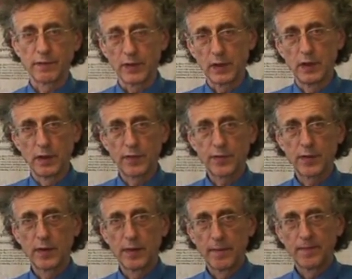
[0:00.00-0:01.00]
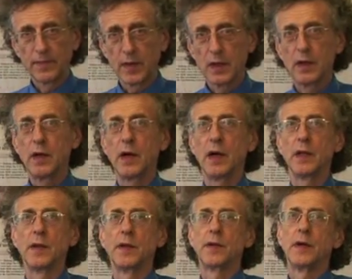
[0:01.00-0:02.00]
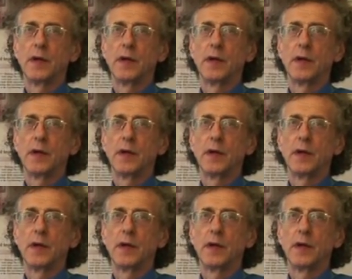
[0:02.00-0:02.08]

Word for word: of the Earth, and